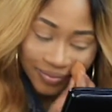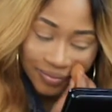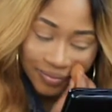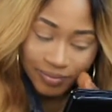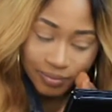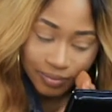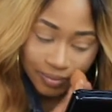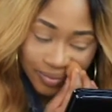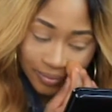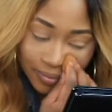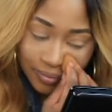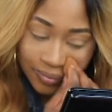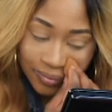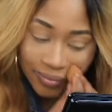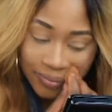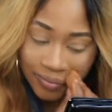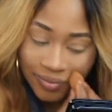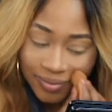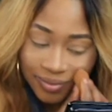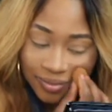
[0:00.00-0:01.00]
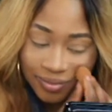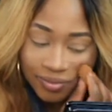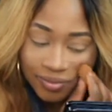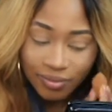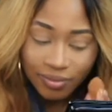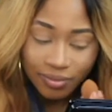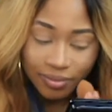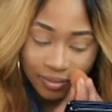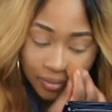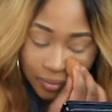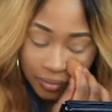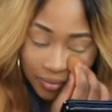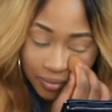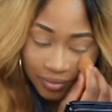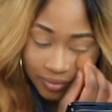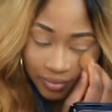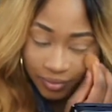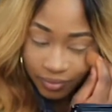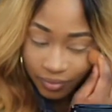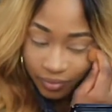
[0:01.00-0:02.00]

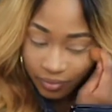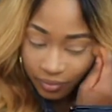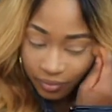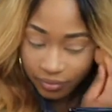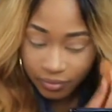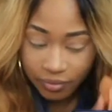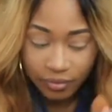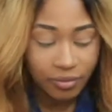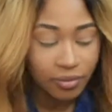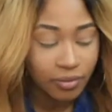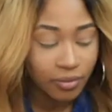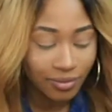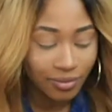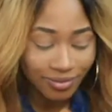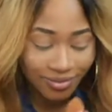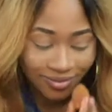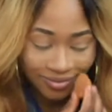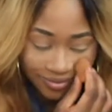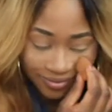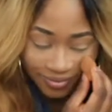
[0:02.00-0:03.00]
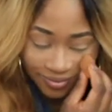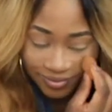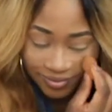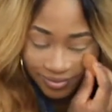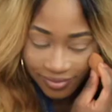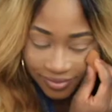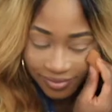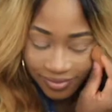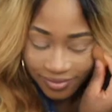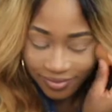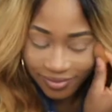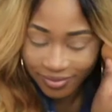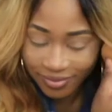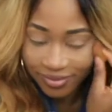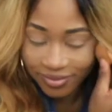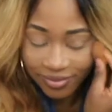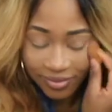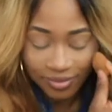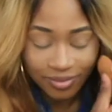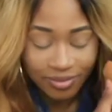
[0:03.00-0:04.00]

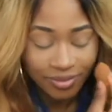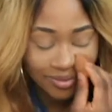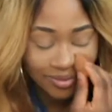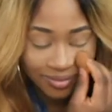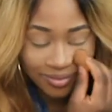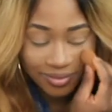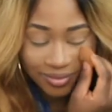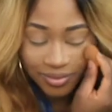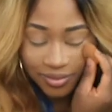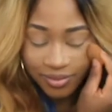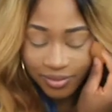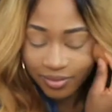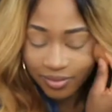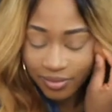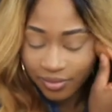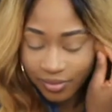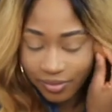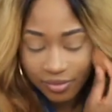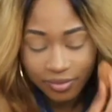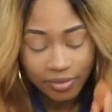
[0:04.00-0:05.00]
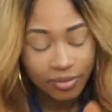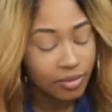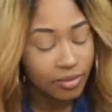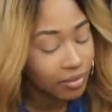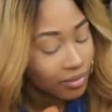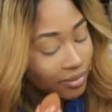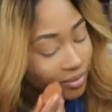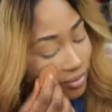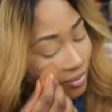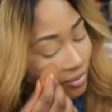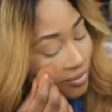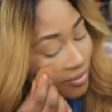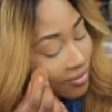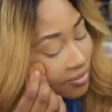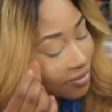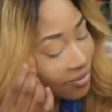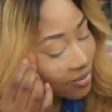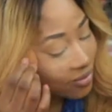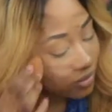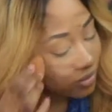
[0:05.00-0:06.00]

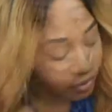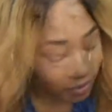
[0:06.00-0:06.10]
(silence)